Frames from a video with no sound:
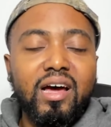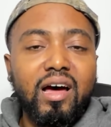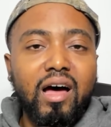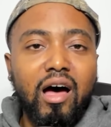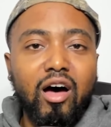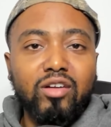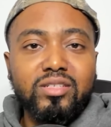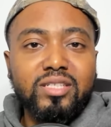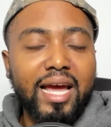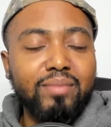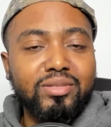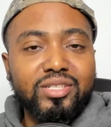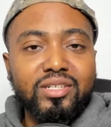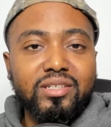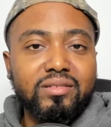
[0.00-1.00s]
all
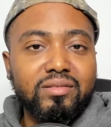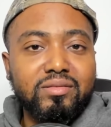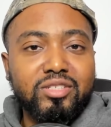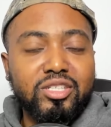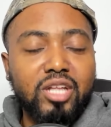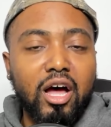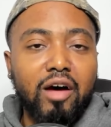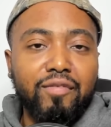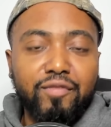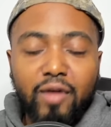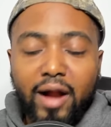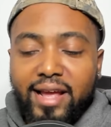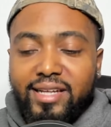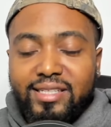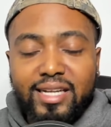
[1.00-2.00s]
types of stuff,
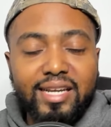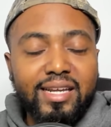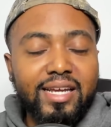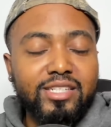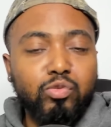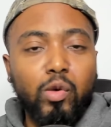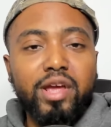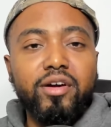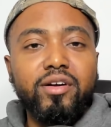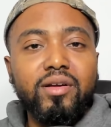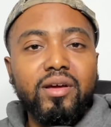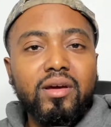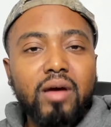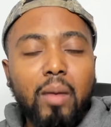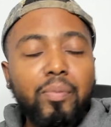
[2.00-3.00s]
right? It's weird.
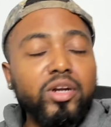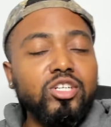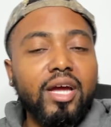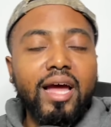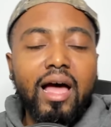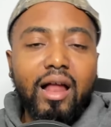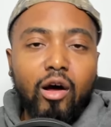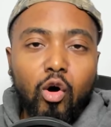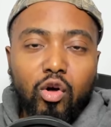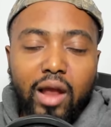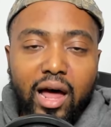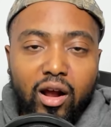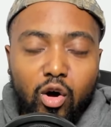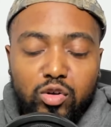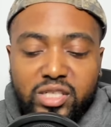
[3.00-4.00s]
I'm pretty sure I got a whole
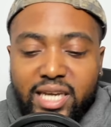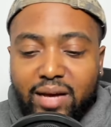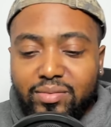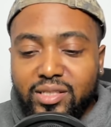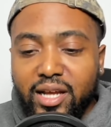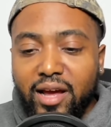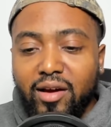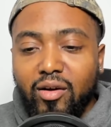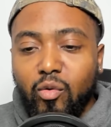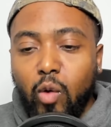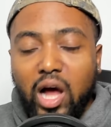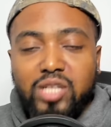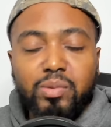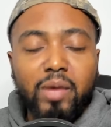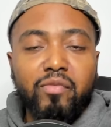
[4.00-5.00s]
lot of hoteps that
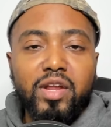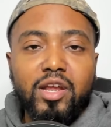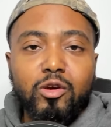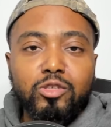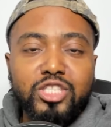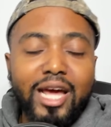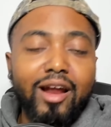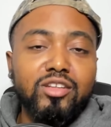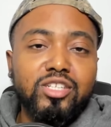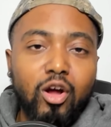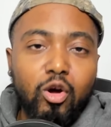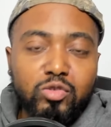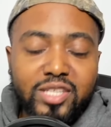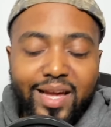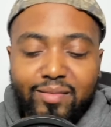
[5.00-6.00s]
watch my videos. Shout out to the
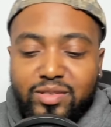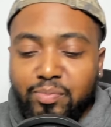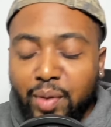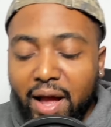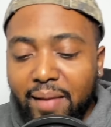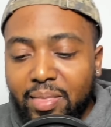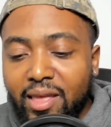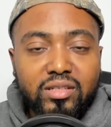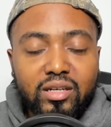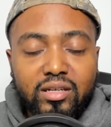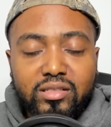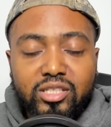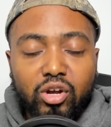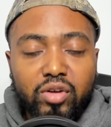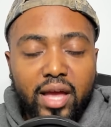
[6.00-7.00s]
hoteps. But,
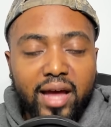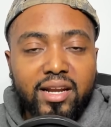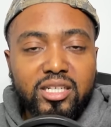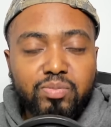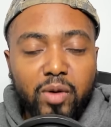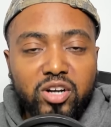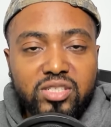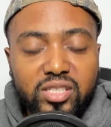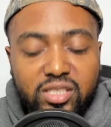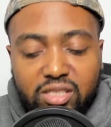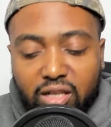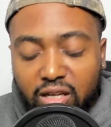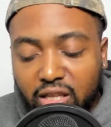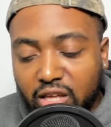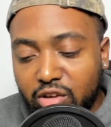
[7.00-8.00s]
so yeah, this person is
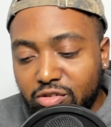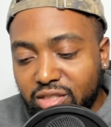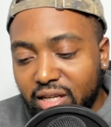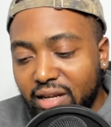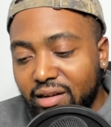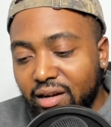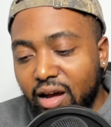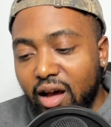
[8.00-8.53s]
accusing